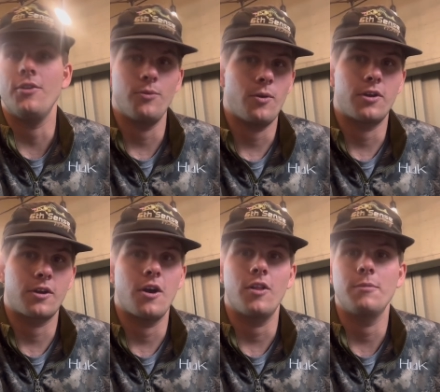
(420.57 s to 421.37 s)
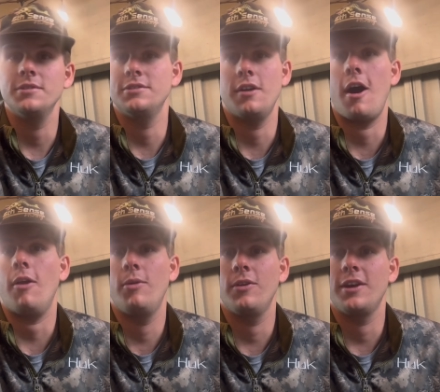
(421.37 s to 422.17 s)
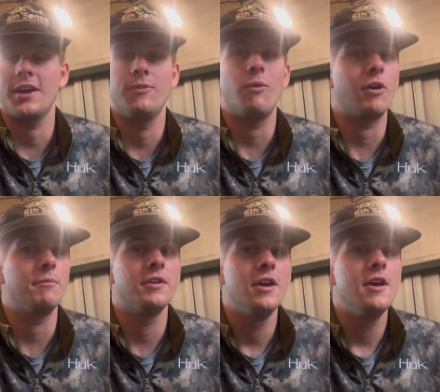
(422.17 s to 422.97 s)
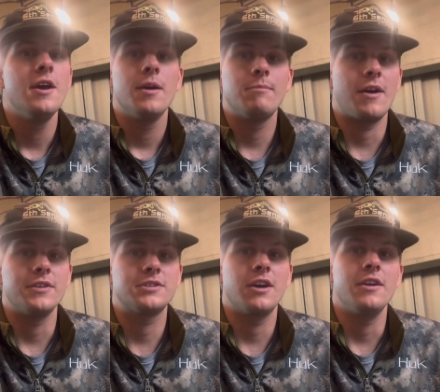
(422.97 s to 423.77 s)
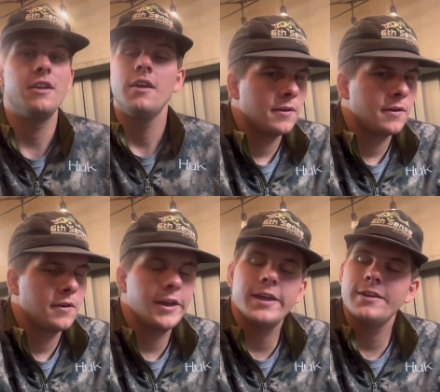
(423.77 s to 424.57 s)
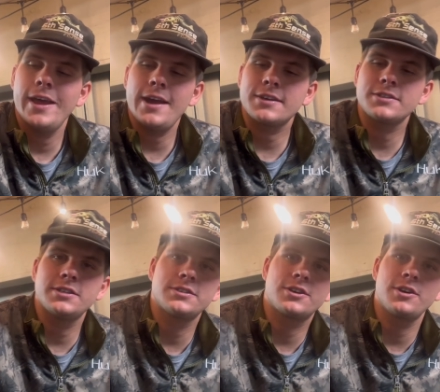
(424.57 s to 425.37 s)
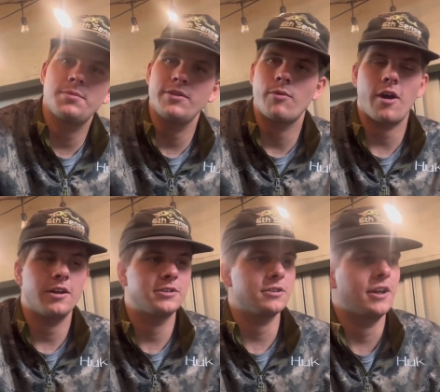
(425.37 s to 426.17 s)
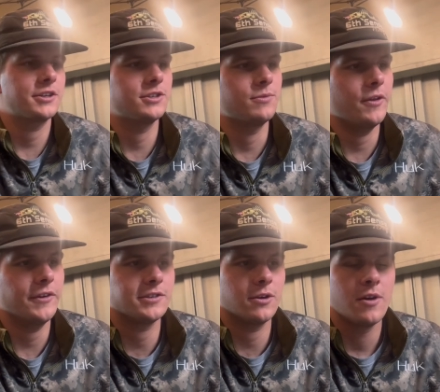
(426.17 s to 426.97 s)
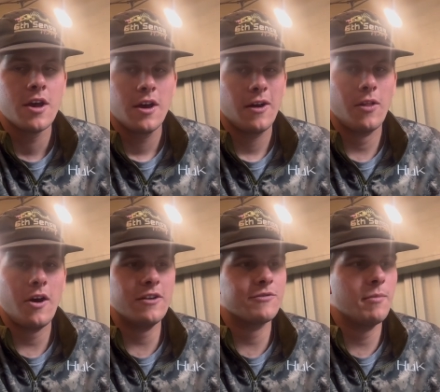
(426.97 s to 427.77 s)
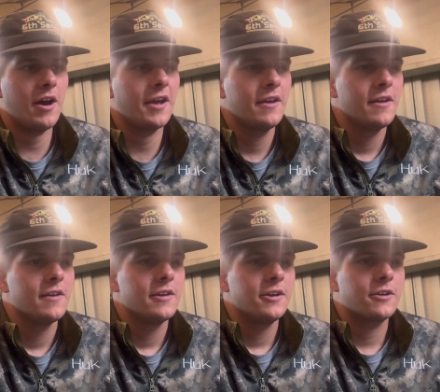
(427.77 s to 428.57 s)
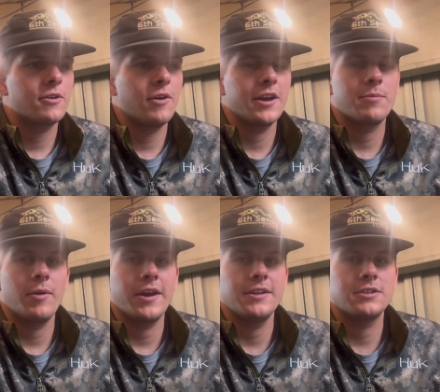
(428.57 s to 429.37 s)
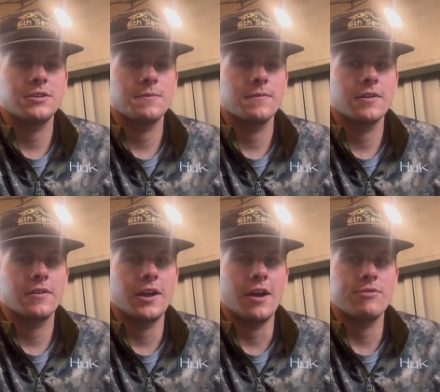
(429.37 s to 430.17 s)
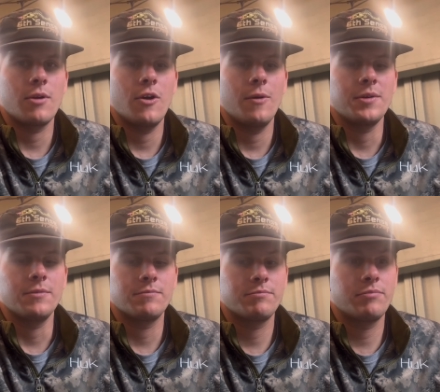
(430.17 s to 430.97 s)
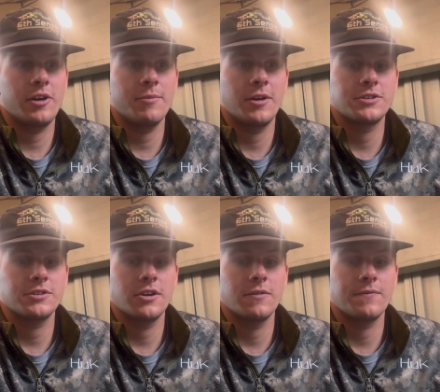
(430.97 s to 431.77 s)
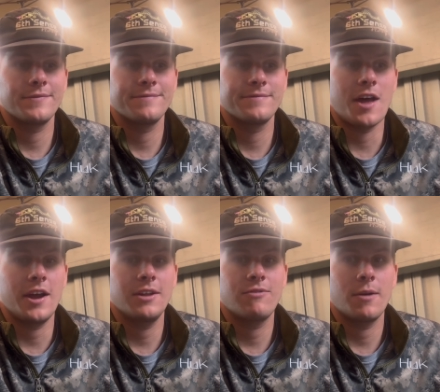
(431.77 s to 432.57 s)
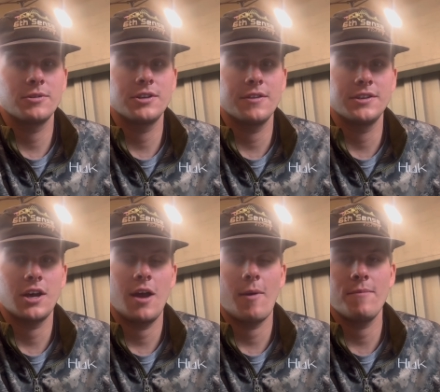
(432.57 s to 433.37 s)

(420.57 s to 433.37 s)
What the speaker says: the water column is not really getting warmed by the sun. And next is going to be rod selection, really. So a lot of my crankbaits that I throw, I mean, pretty much 95% of the time